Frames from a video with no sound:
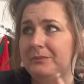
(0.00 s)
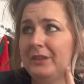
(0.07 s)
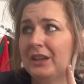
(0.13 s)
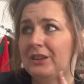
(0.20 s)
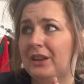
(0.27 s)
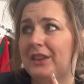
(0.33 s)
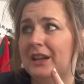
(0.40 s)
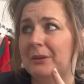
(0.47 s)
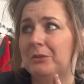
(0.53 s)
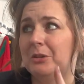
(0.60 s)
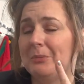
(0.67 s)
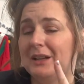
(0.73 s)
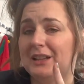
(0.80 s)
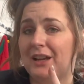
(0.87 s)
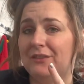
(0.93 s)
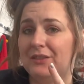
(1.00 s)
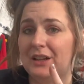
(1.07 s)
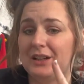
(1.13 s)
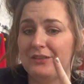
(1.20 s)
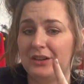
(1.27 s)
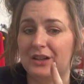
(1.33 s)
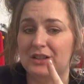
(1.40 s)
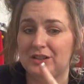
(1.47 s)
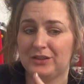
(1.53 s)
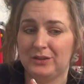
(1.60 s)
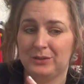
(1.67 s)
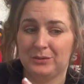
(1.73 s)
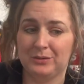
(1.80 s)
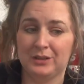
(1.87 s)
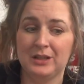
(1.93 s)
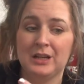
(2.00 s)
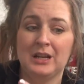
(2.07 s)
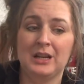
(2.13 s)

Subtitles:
So I think I'm gonna make that very, very soon.